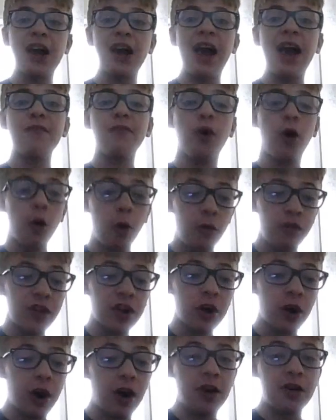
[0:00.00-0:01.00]
I have all the
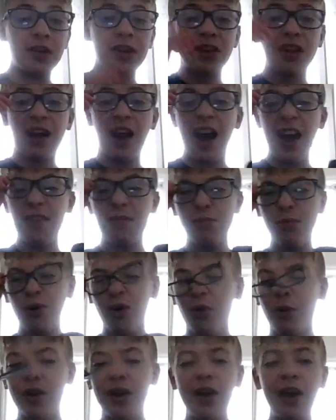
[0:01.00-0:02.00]
cards that I've
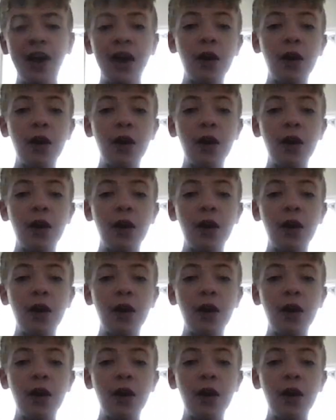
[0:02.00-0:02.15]
pulled.